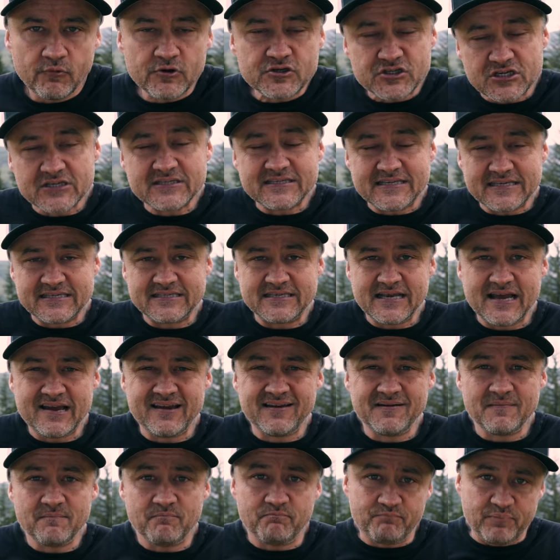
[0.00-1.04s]
which is to
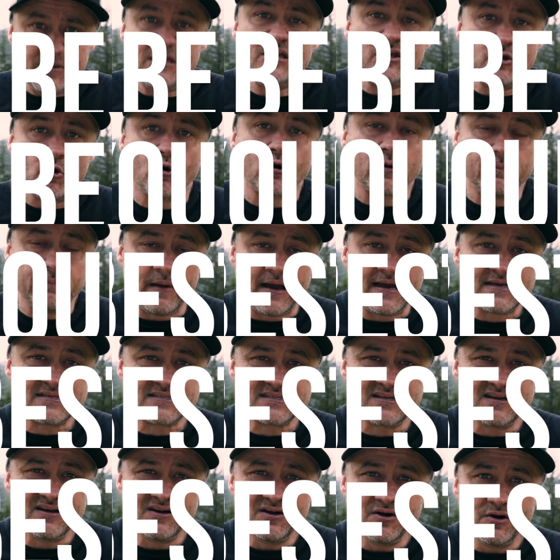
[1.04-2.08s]
say, be your
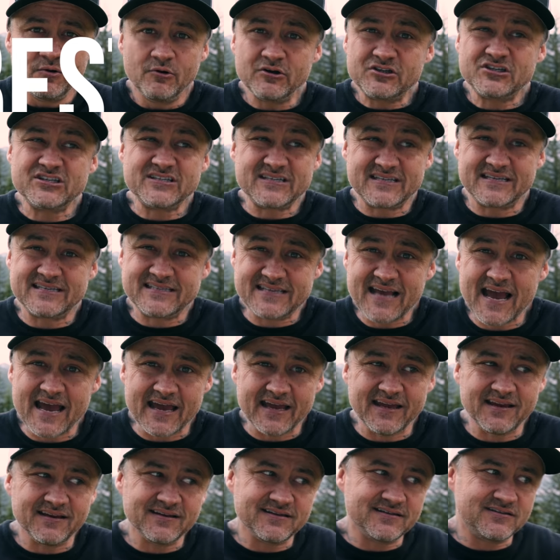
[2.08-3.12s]
best, which is to
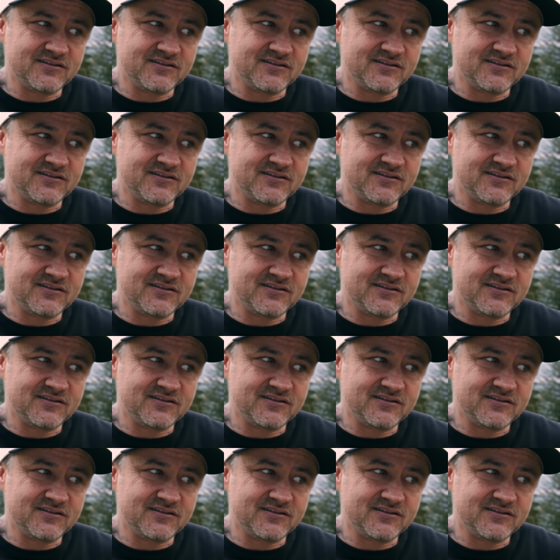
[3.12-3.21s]
say,